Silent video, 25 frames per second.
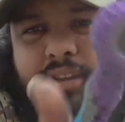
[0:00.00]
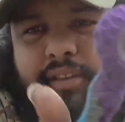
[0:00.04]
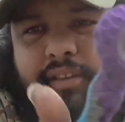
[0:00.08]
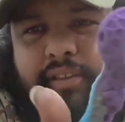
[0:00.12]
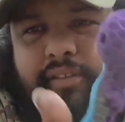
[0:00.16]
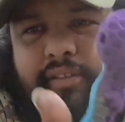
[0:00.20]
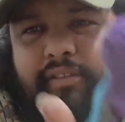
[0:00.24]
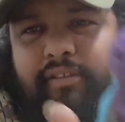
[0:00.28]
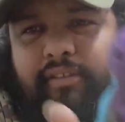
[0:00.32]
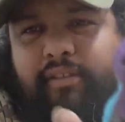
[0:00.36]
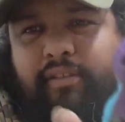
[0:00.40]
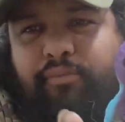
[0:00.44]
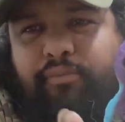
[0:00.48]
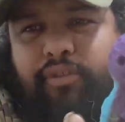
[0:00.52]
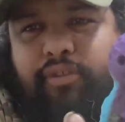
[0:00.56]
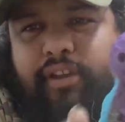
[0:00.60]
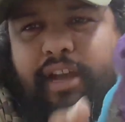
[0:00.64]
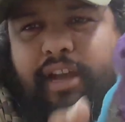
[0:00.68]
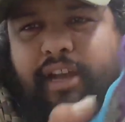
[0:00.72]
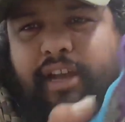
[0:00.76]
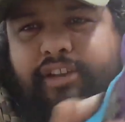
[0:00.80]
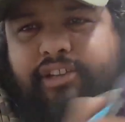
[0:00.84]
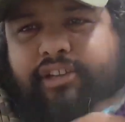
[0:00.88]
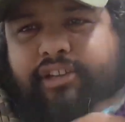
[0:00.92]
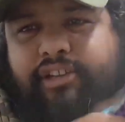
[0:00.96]
someone
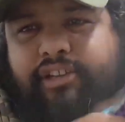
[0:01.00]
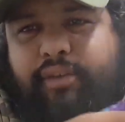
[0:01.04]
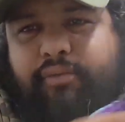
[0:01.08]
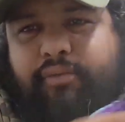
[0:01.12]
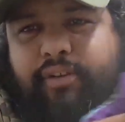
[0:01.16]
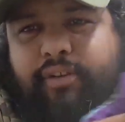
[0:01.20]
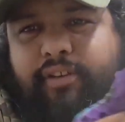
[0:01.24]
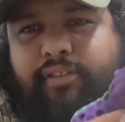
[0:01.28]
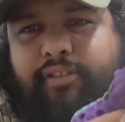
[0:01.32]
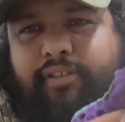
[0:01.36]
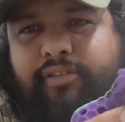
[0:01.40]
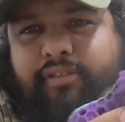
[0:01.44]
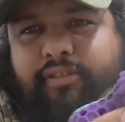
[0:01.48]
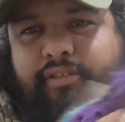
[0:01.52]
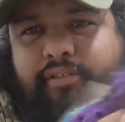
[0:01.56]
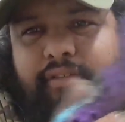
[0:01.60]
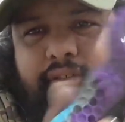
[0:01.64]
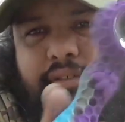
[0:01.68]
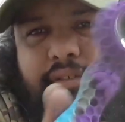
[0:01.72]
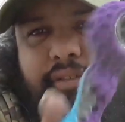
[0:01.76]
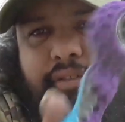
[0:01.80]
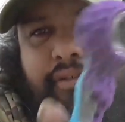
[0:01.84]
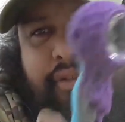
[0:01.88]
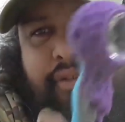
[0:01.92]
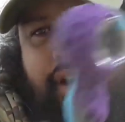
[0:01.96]
actually was
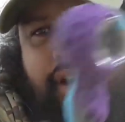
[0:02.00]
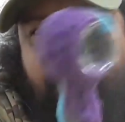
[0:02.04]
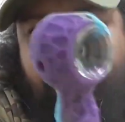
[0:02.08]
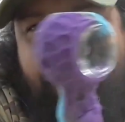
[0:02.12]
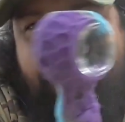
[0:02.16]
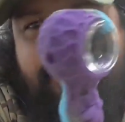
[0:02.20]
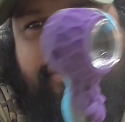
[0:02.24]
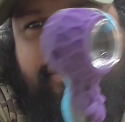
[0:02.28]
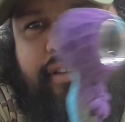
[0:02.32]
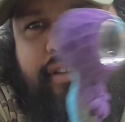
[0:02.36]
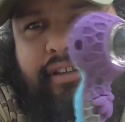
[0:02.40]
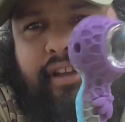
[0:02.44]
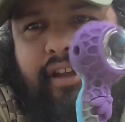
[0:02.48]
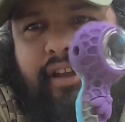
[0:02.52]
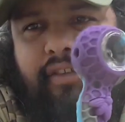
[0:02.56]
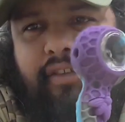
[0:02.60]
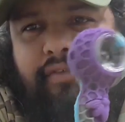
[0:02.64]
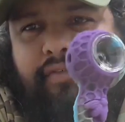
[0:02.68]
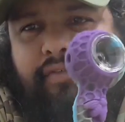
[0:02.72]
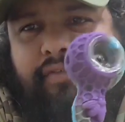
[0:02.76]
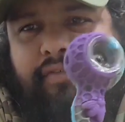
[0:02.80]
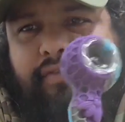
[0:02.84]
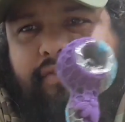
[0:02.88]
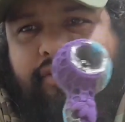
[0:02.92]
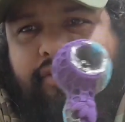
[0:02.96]
gracious
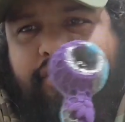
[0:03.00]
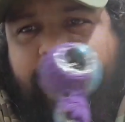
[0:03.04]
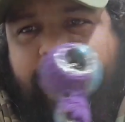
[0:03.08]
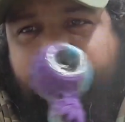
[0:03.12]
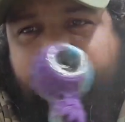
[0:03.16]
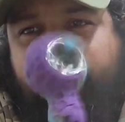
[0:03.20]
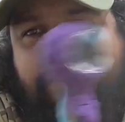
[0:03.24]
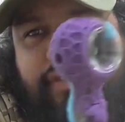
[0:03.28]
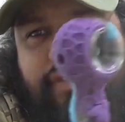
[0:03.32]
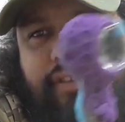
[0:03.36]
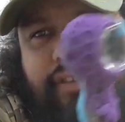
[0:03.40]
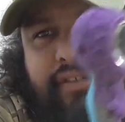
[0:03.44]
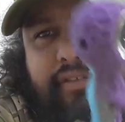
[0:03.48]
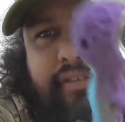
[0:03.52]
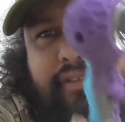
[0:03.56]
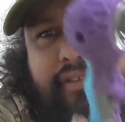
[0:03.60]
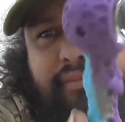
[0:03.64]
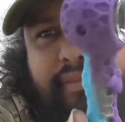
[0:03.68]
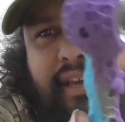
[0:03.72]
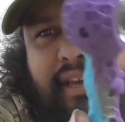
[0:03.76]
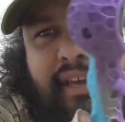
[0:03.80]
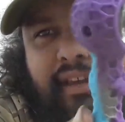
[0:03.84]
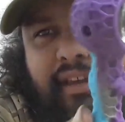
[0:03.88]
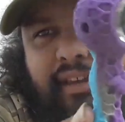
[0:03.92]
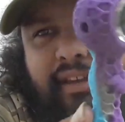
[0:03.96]
enough to give this to
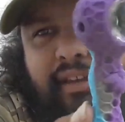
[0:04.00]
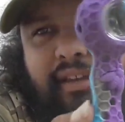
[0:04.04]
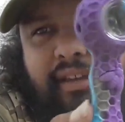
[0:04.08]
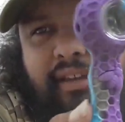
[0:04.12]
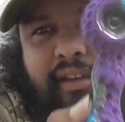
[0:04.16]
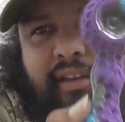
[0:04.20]
me.